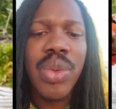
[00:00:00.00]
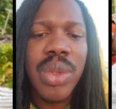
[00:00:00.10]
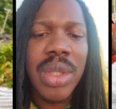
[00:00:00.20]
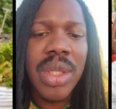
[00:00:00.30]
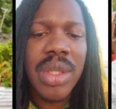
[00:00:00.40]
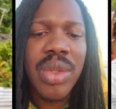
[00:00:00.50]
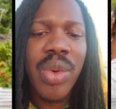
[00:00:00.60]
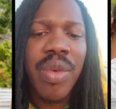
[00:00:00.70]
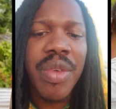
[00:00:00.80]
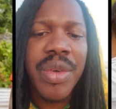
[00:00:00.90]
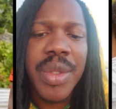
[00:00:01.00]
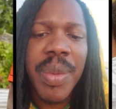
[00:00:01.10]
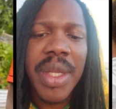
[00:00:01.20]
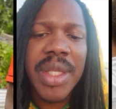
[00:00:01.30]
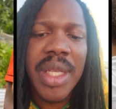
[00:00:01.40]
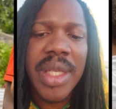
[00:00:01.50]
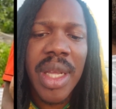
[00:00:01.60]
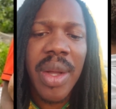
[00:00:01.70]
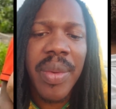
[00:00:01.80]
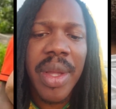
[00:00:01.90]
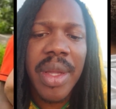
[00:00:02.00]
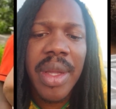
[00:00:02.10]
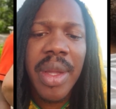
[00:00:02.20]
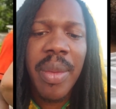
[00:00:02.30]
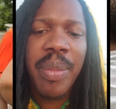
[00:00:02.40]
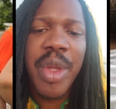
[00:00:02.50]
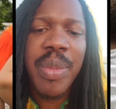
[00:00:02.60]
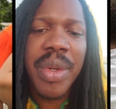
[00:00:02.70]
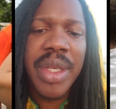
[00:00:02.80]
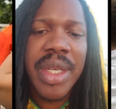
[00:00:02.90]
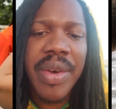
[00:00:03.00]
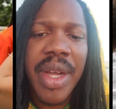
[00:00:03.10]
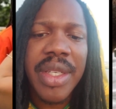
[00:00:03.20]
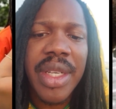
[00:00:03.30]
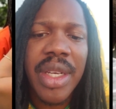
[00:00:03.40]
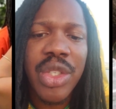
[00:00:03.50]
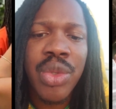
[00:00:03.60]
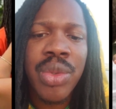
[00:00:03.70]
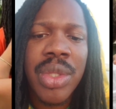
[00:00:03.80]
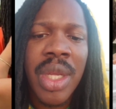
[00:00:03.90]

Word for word: two things. COVID response has taken away people interaction through